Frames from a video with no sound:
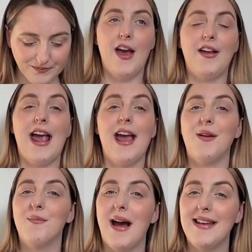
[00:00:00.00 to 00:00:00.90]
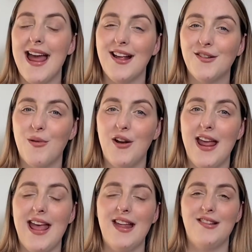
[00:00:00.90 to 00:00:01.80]
Okay, my next one
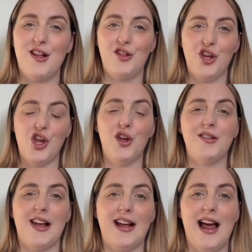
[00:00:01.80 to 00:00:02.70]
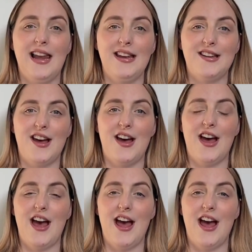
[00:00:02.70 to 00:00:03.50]
is to use a calendar